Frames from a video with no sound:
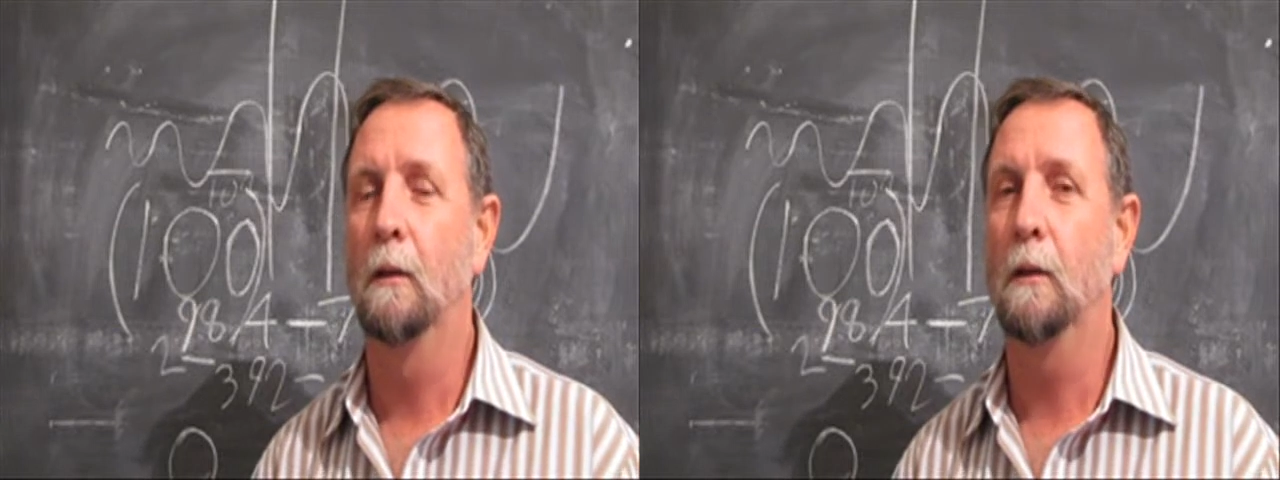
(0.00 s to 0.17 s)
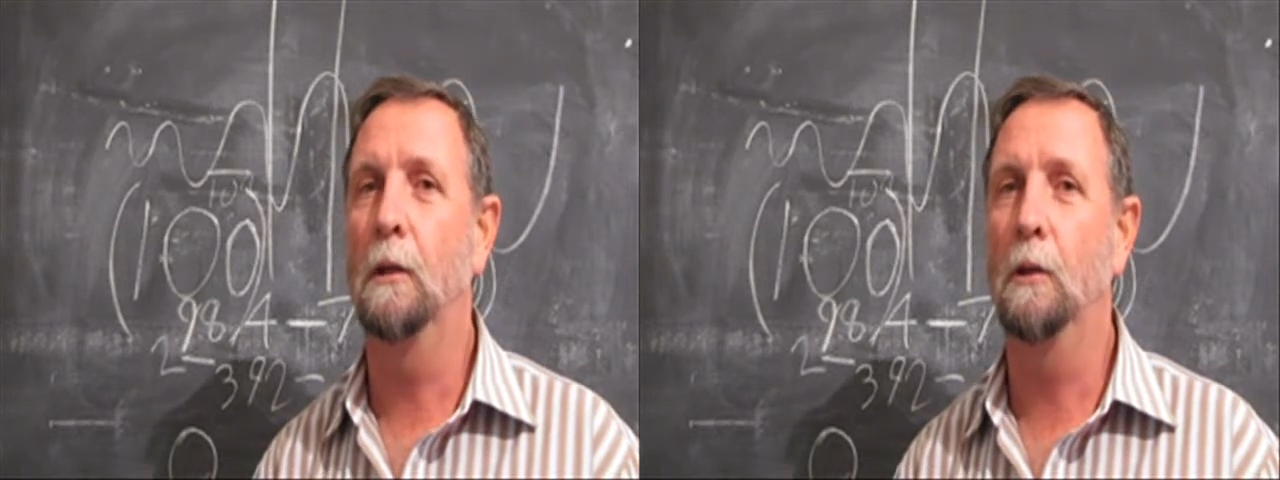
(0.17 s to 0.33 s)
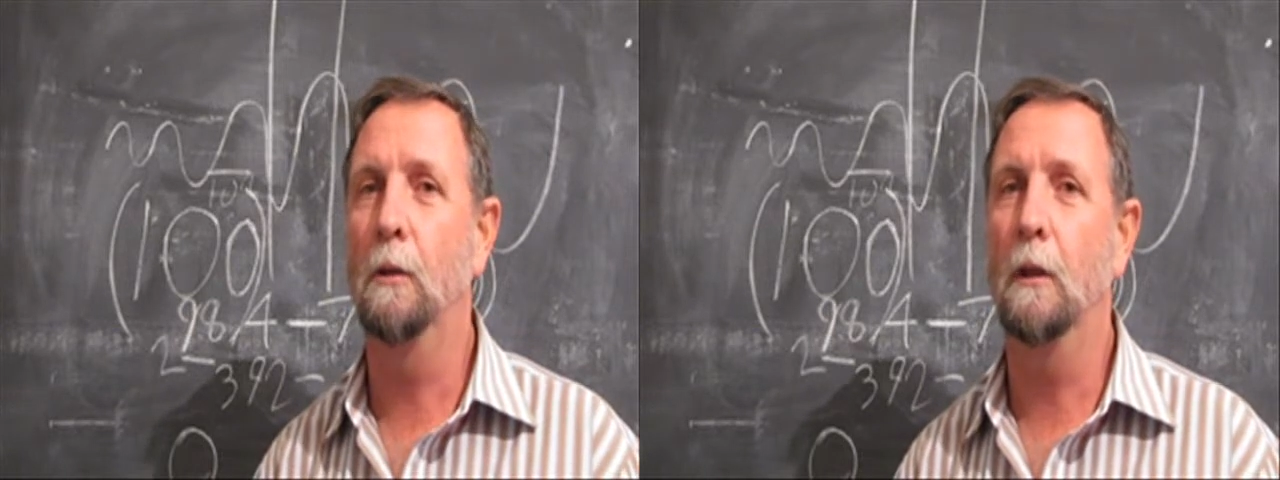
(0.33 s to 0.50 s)

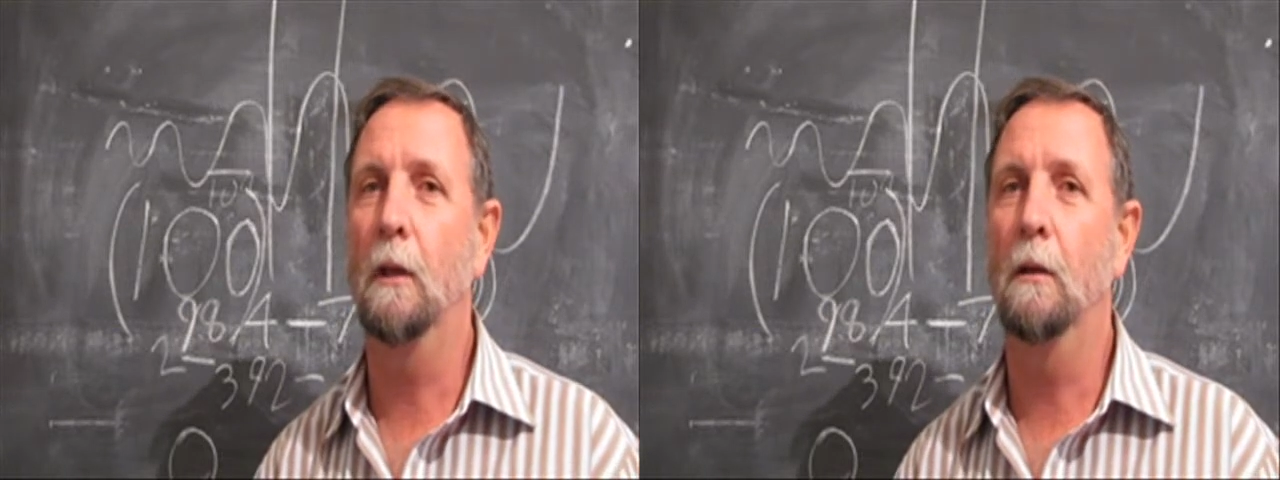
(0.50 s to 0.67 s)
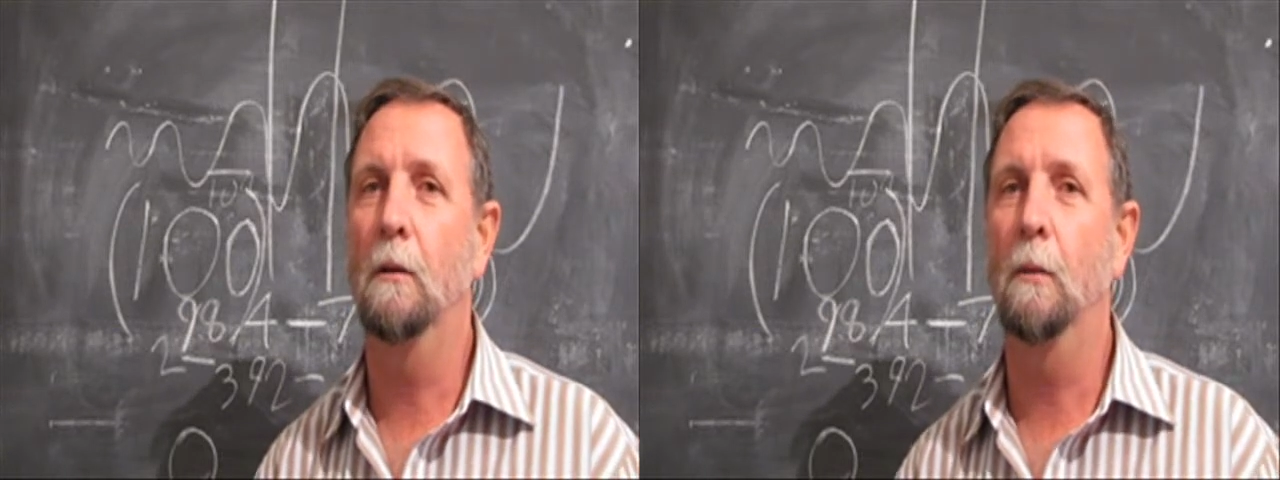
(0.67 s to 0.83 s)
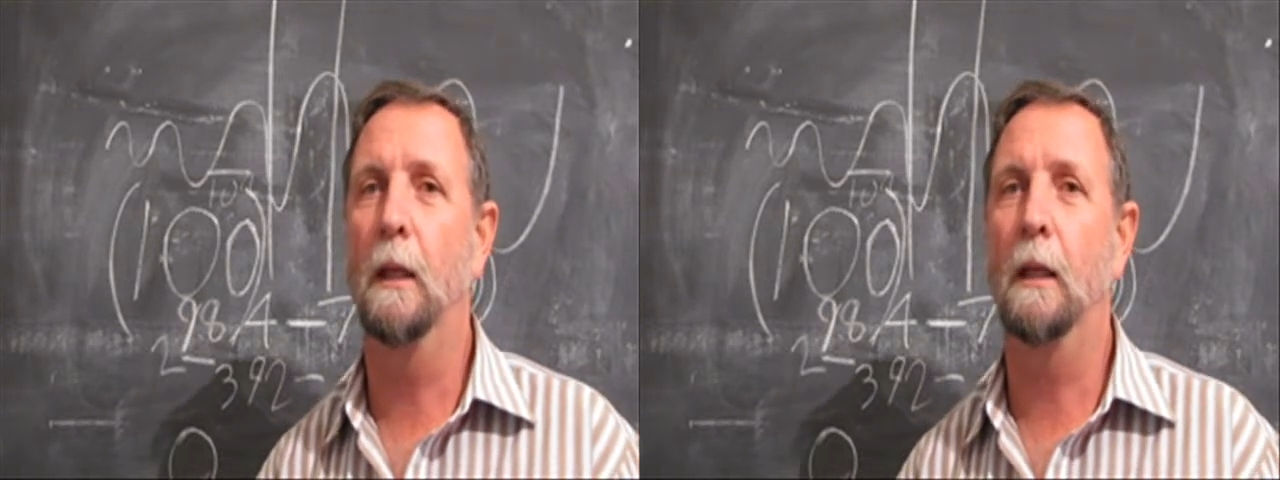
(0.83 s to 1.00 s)
The
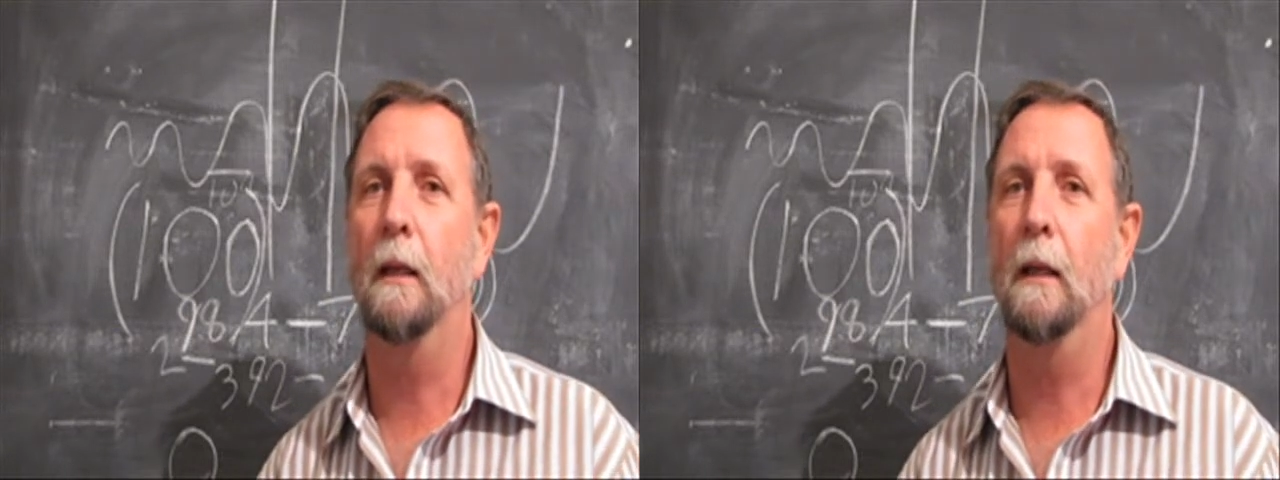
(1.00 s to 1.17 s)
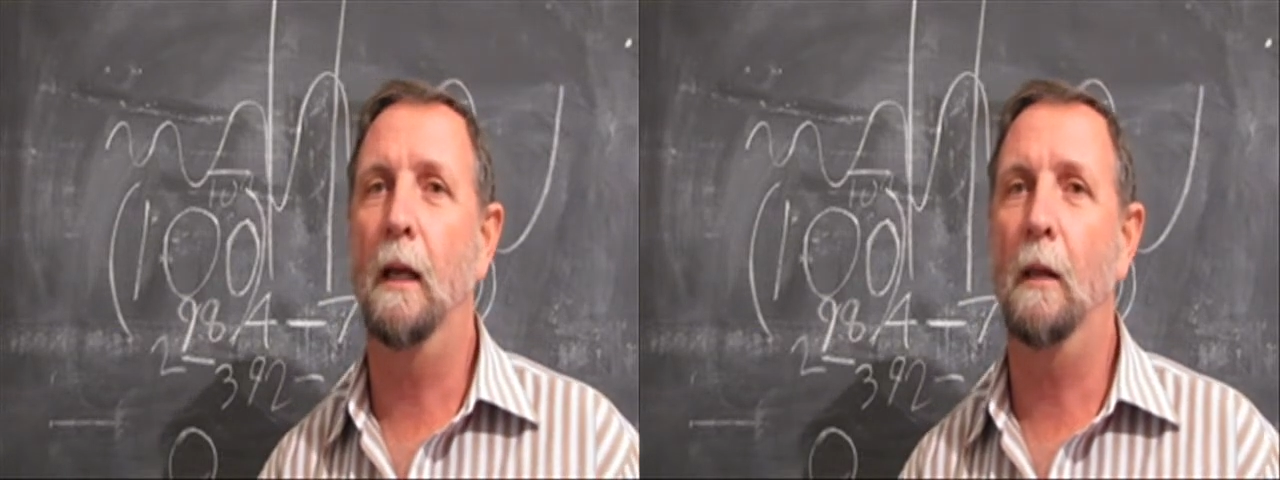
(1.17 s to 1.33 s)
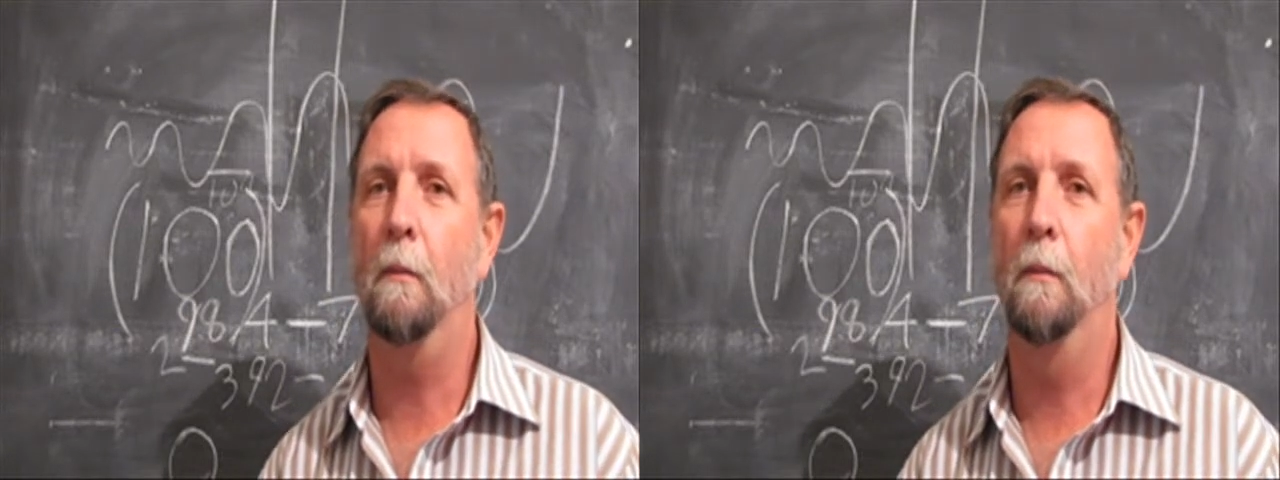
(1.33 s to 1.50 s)
sooner we can
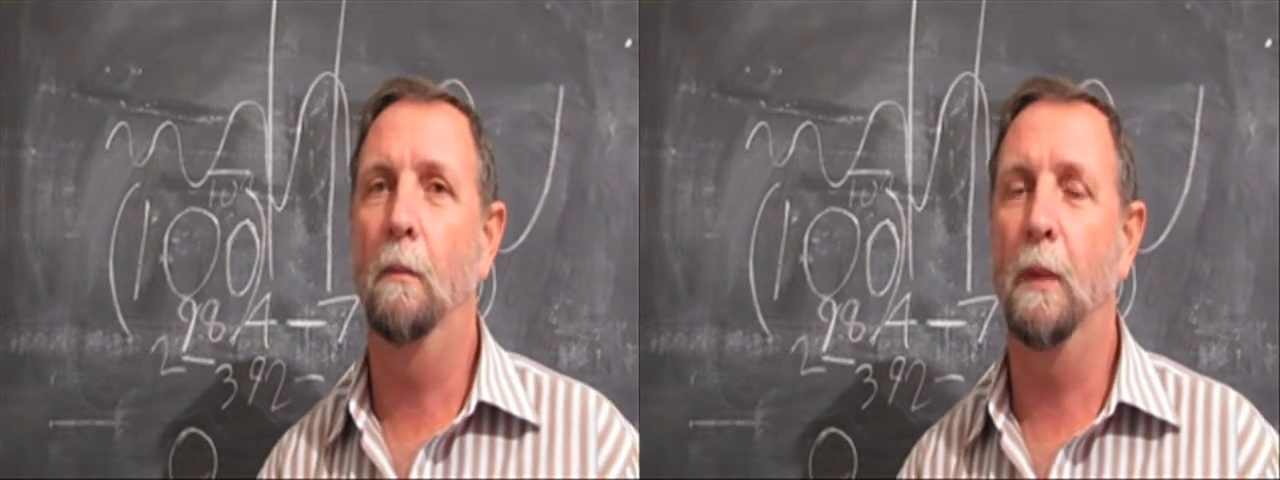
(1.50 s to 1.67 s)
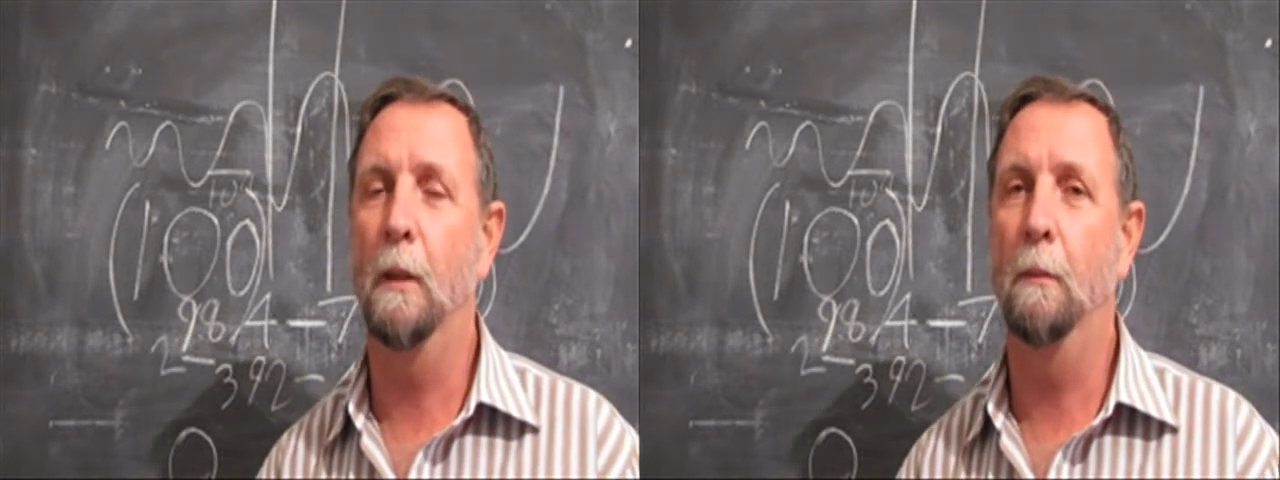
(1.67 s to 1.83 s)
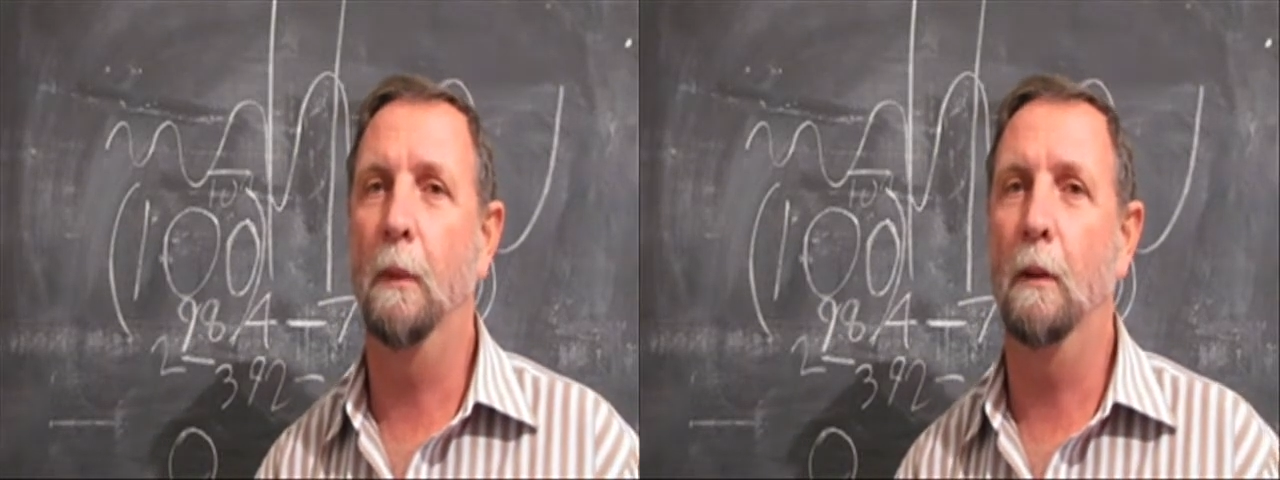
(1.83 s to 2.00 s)
help
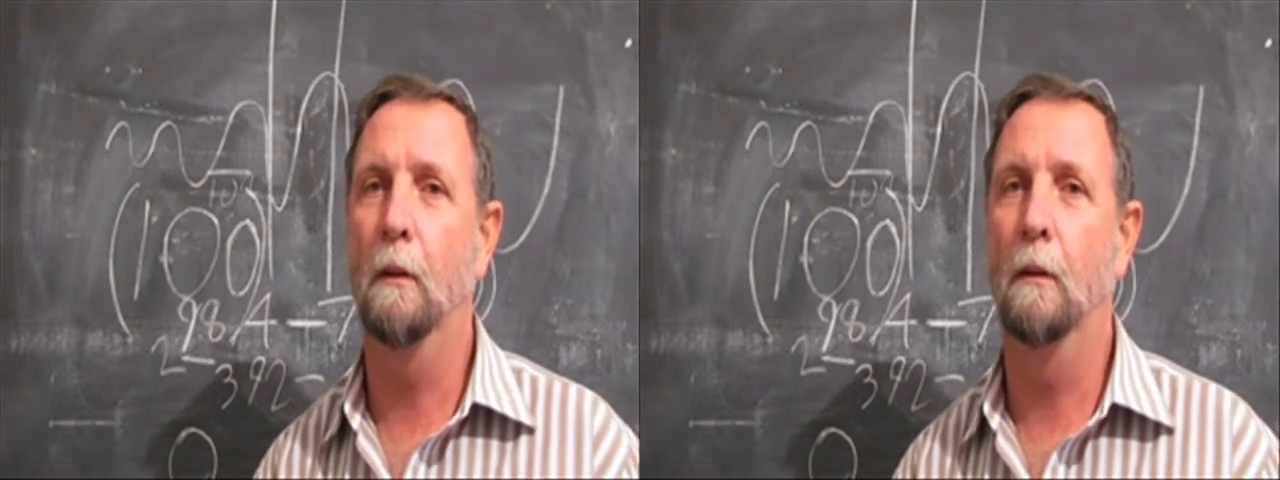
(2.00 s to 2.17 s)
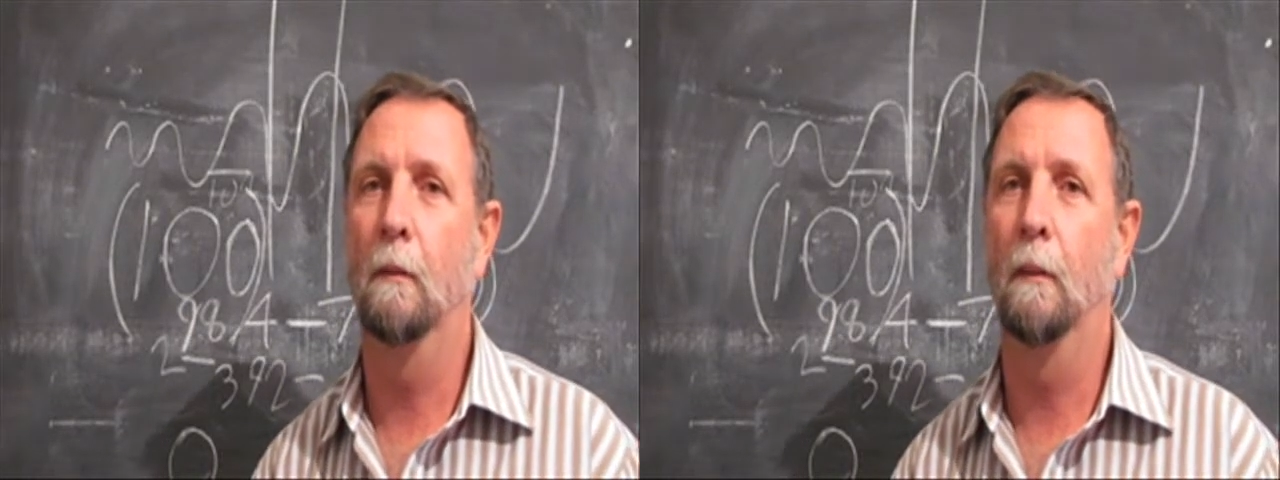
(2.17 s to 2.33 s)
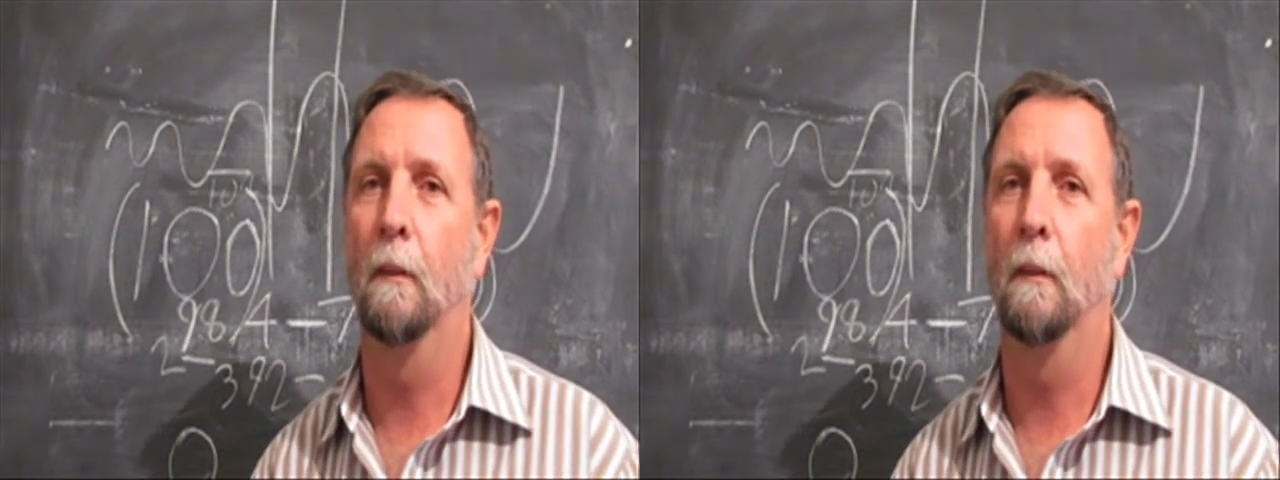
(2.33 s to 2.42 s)
people